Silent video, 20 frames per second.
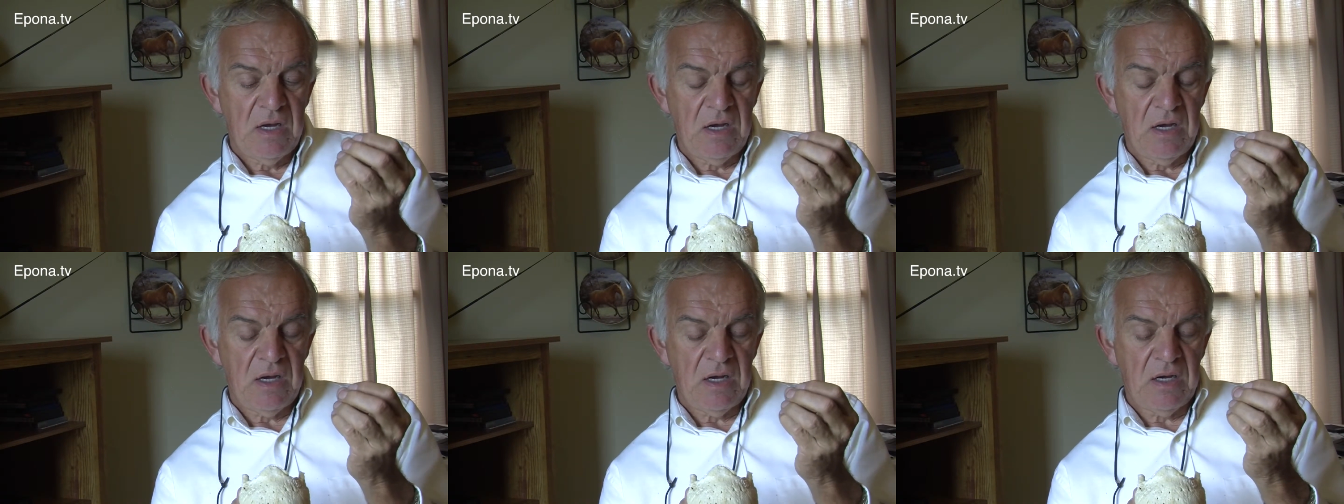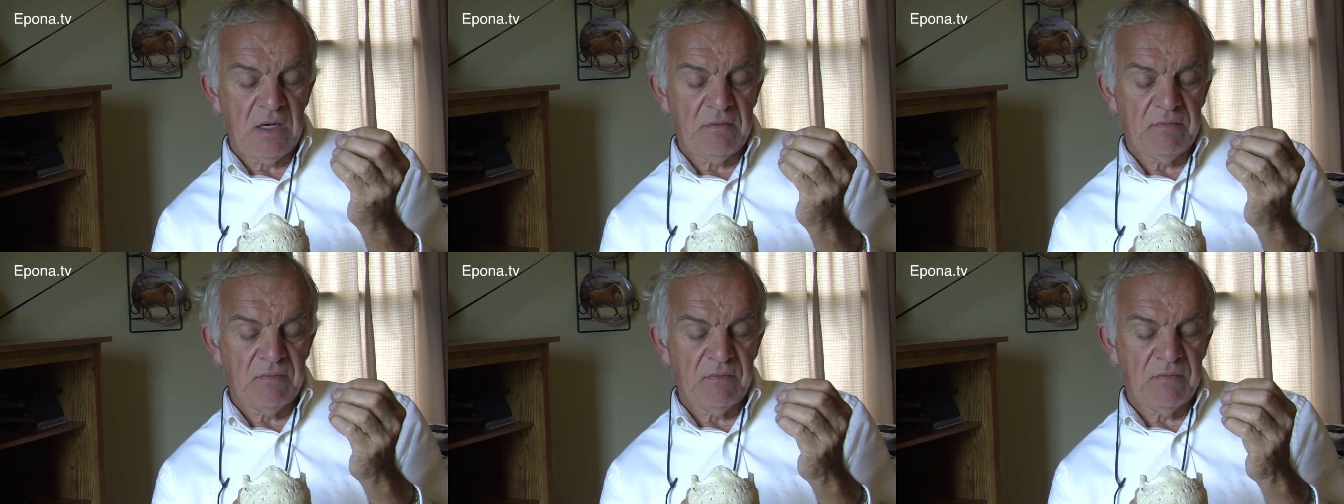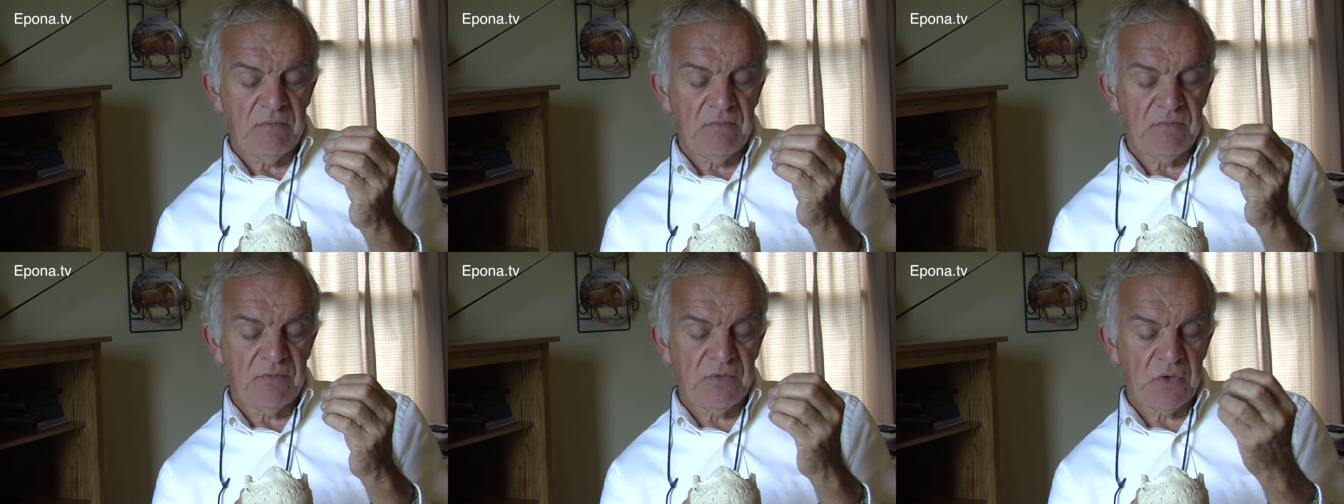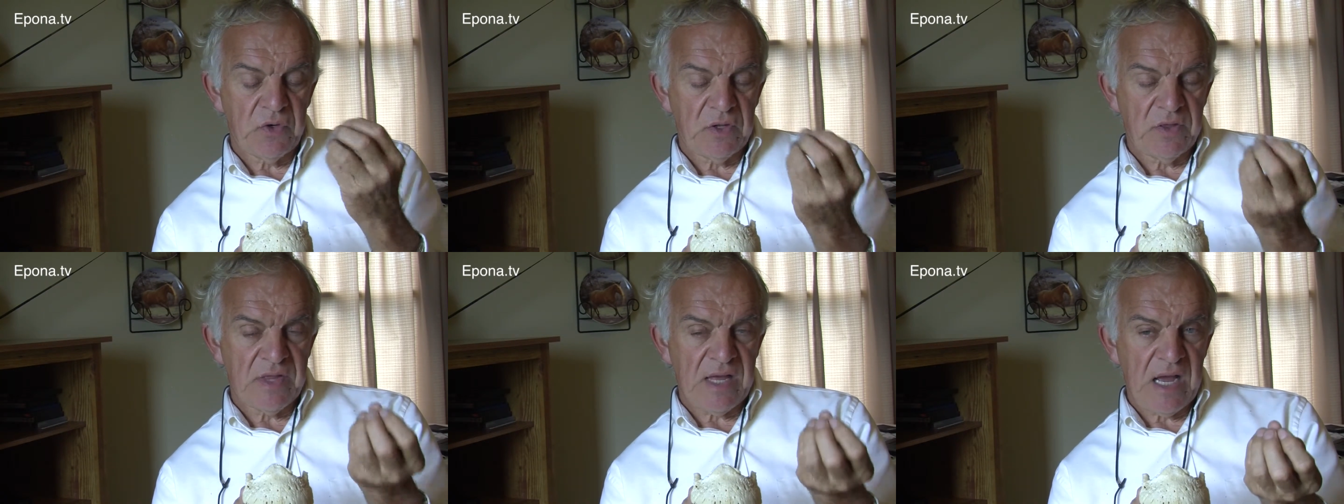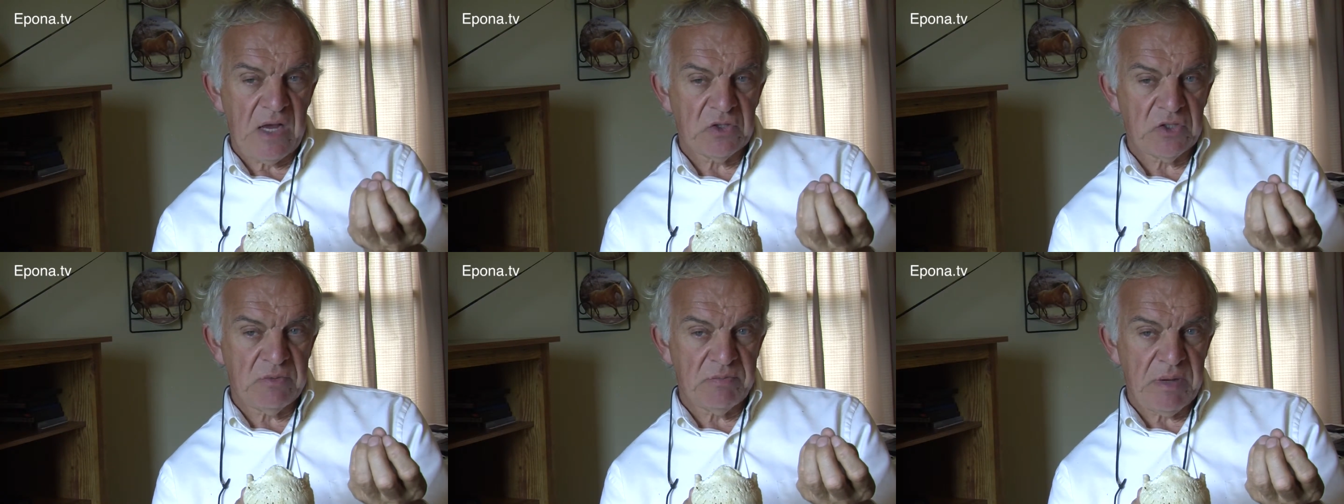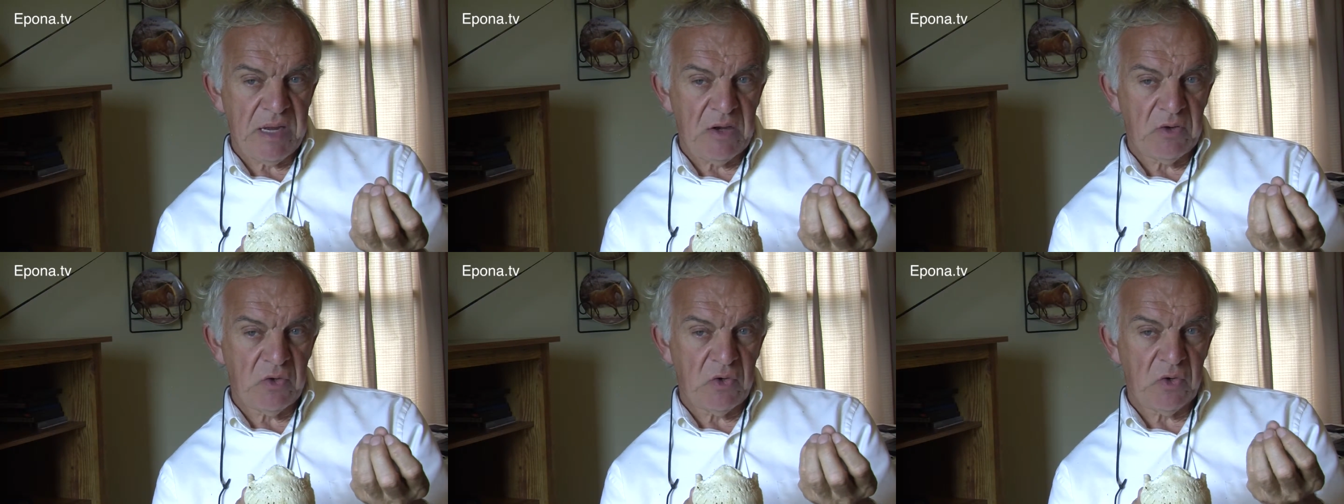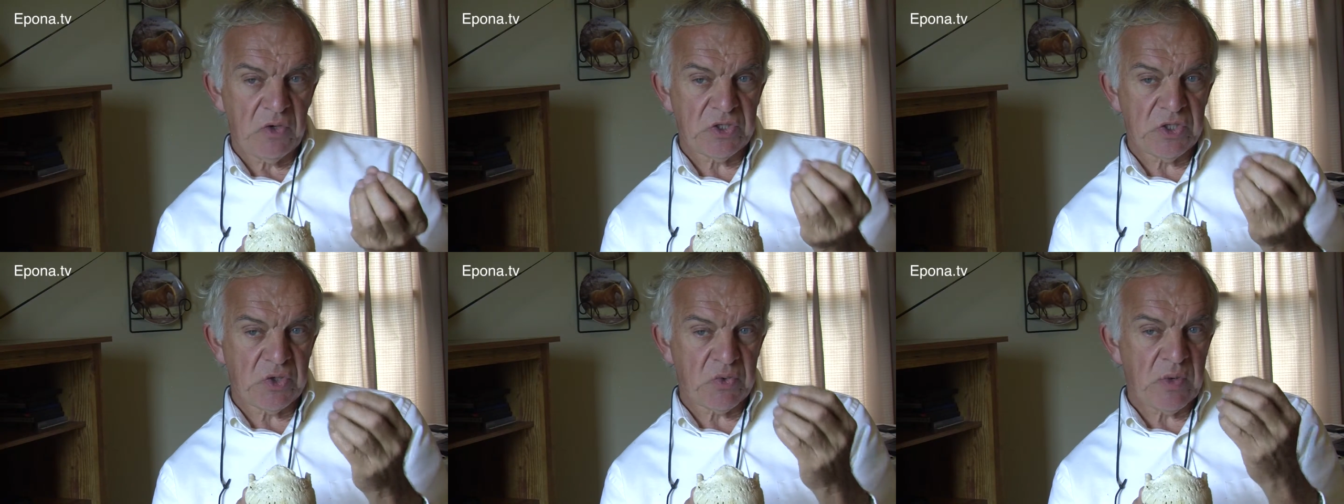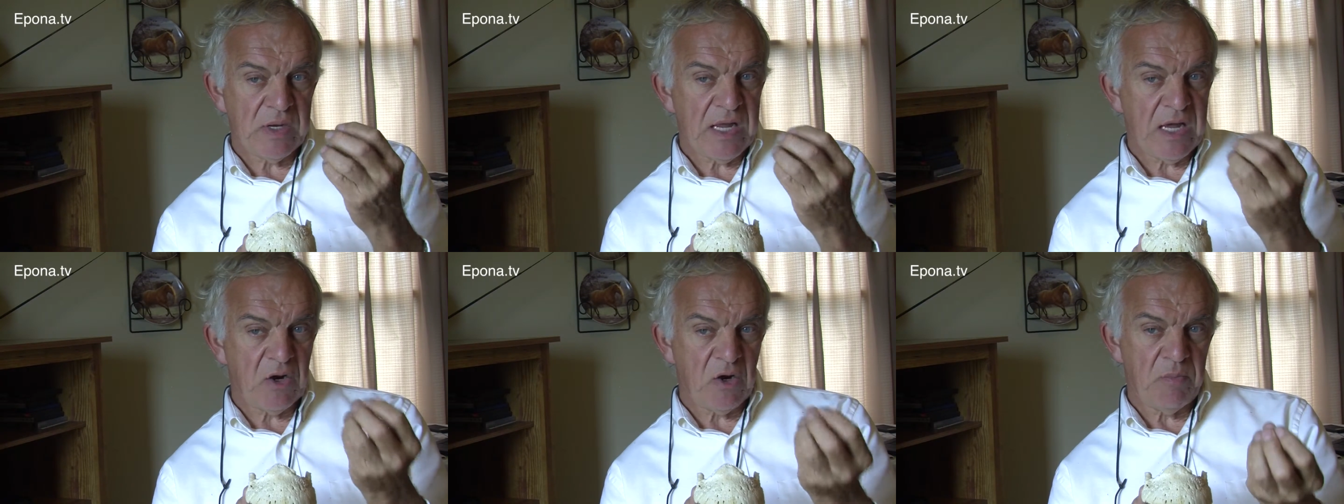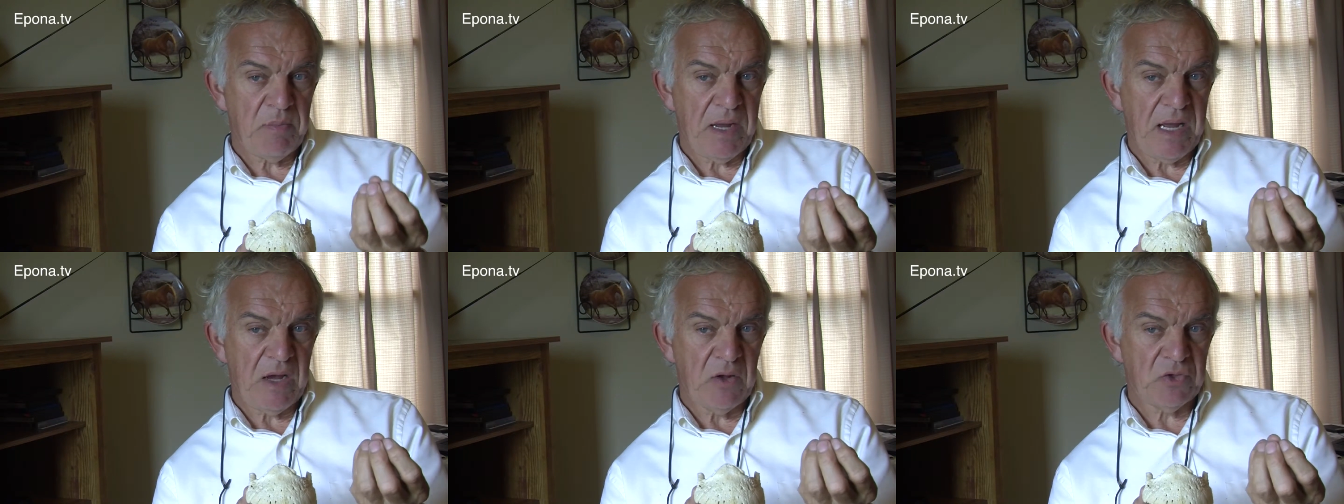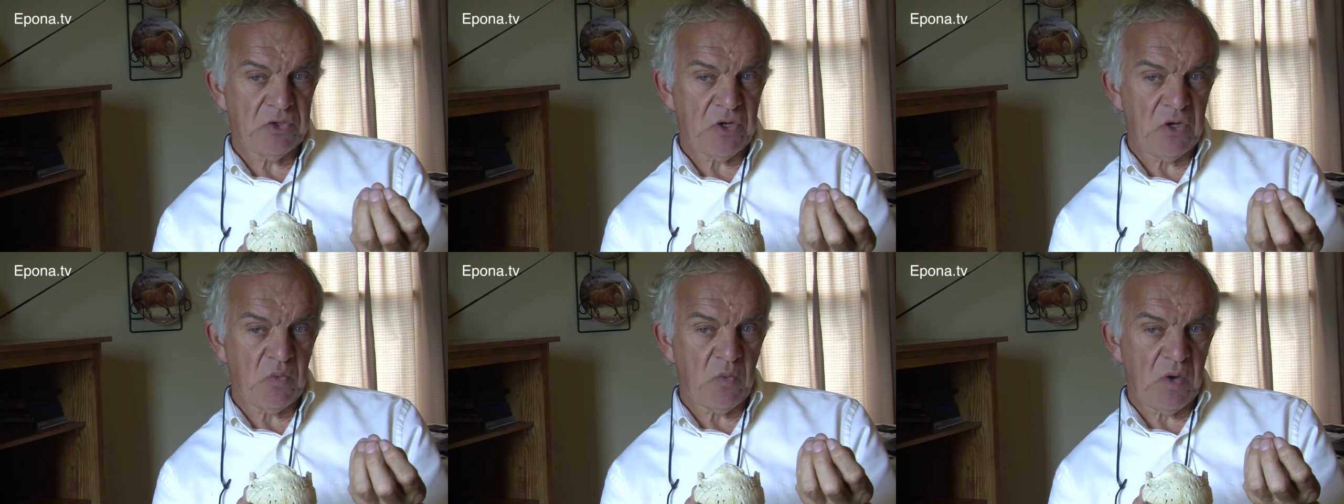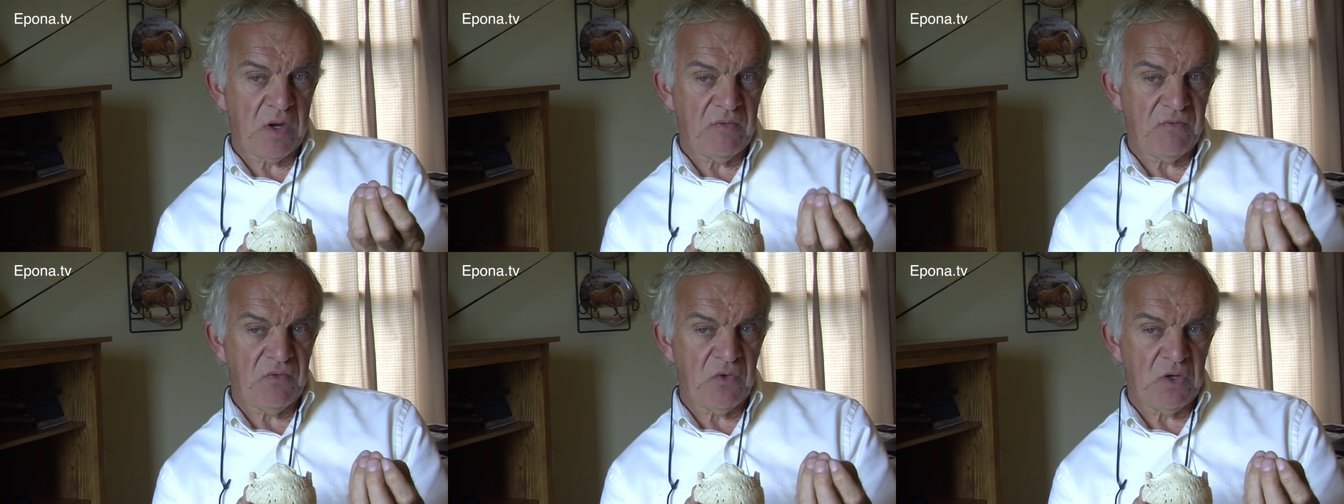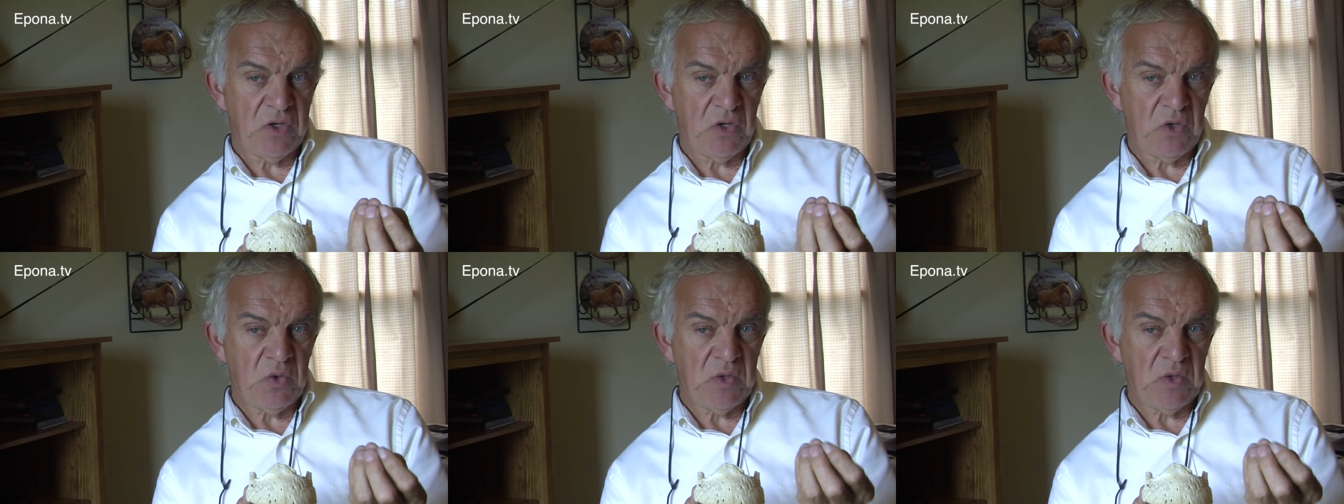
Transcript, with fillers: uh, for a thousand pound horse 300 pounds on one foot,